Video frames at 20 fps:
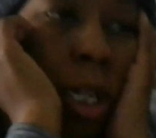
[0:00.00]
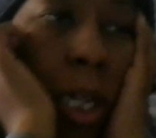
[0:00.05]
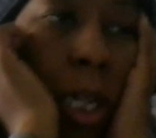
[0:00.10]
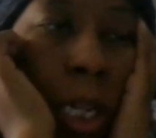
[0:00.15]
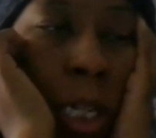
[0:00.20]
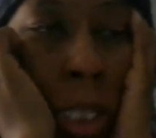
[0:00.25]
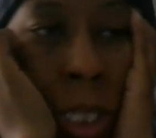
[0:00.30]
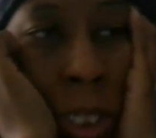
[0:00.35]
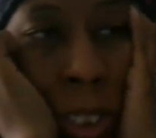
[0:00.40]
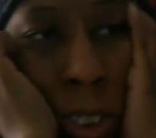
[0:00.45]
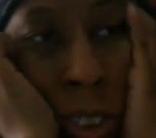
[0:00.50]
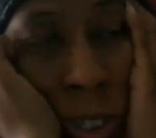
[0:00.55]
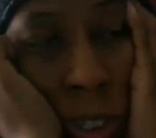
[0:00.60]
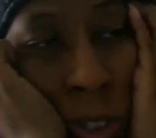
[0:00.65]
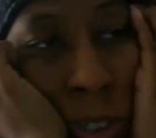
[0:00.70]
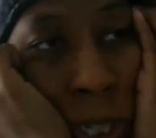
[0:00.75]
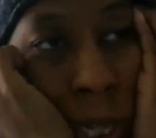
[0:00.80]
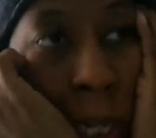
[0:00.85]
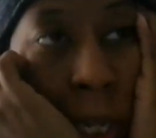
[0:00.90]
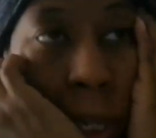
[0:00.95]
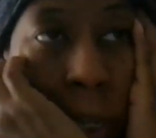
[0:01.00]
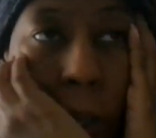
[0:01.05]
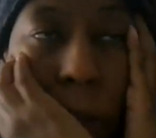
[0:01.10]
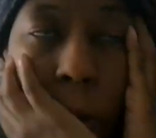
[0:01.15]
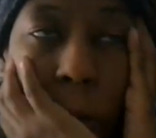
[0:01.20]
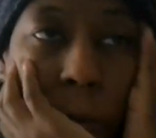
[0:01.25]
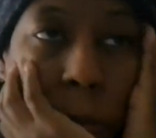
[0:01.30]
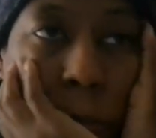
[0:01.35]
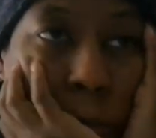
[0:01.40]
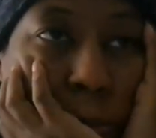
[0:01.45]
And then you're like
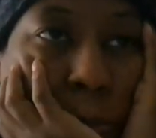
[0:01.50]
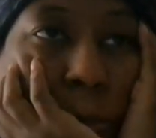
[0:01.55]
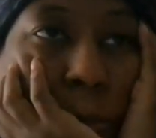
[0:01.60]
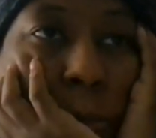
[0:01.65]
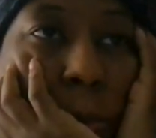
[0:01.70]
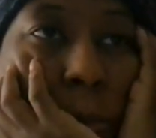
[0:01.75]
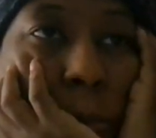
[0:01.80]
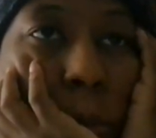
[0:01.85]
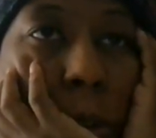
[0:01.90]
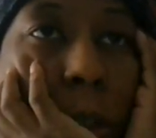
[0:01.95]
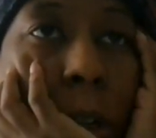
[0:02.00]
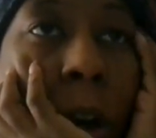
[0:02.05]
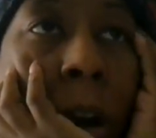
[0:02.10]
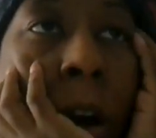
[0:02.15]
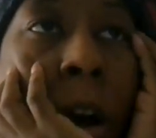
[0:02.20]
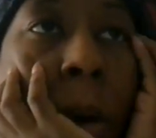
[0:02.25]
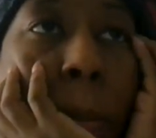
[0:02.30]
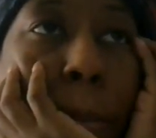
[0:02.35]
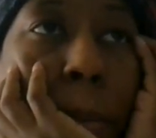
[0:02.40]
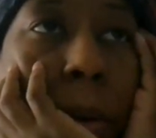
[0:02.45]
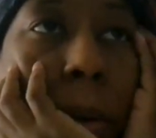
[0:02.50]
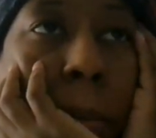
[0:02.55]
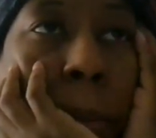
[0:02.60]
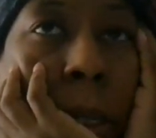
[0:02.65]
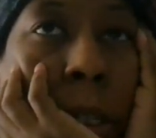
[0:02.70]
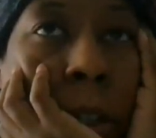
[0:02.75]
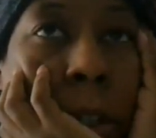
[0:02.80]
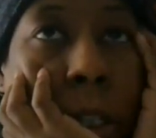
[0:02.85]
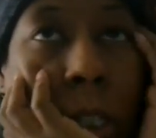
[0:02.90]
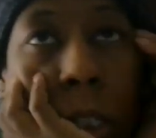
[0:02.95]
up, but
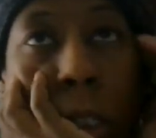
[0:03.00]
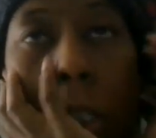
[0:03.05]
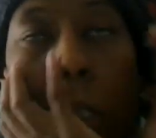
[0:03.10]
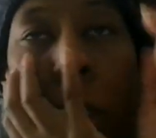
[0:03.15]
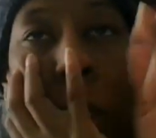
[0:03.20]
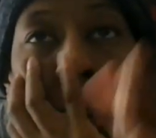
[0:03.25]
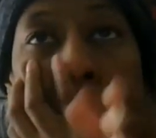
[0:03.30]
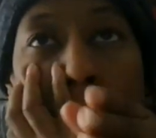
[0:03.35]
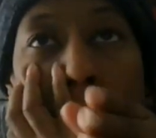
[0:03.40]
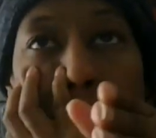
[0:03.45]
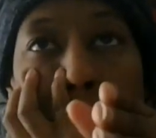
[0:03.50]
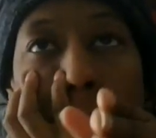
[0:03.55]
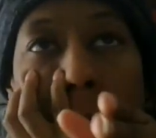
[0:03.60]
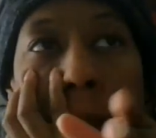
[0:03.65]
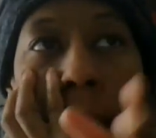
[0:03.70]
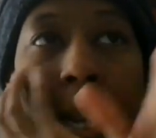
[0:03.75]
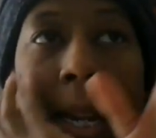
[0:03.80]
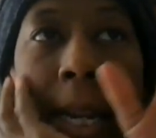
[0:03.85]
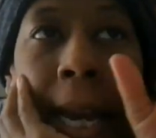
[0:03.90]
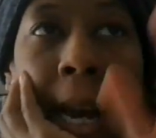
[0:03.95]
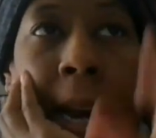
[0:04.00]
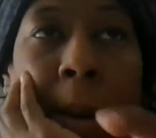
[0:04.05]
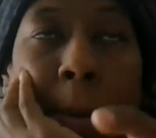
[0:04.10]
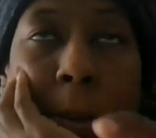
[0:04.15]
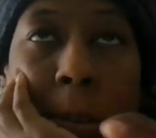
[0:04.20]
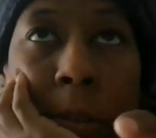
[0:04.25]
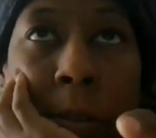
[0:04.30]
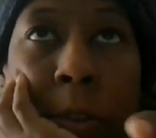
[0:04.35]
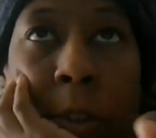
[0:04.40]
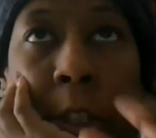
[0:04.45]
you could sleep and take naps
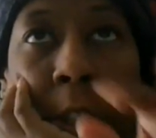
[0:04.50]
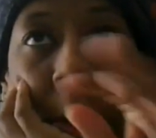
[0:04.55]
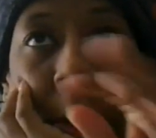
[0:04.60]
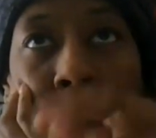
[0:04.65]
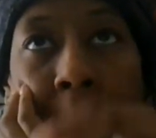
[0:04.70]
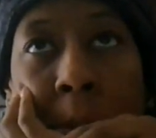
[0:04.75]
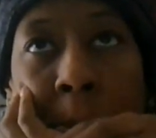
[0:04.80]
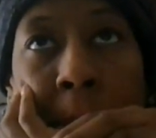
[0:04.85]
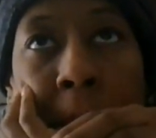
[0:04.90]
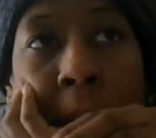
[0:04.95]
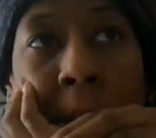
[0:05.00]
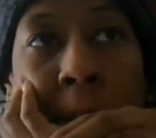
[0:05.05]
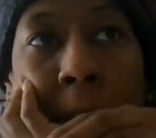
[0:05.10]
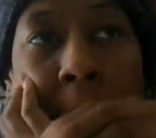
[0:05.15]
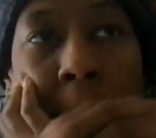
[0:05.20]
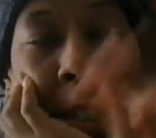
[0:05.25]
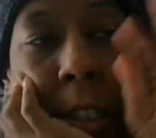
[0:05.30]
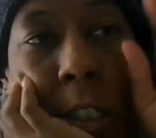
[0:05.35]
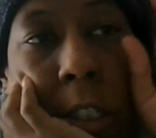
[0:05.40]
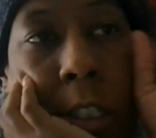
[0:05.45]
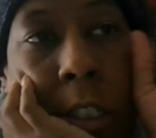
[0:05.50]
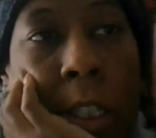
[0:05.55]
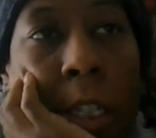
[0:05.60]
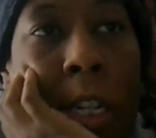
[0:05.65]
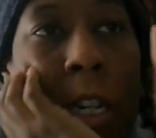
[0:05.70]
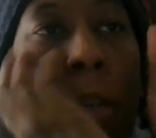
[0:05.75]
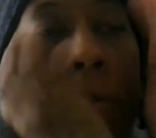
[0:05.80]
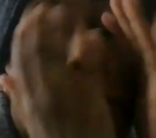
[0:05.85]
before you got to party and then study.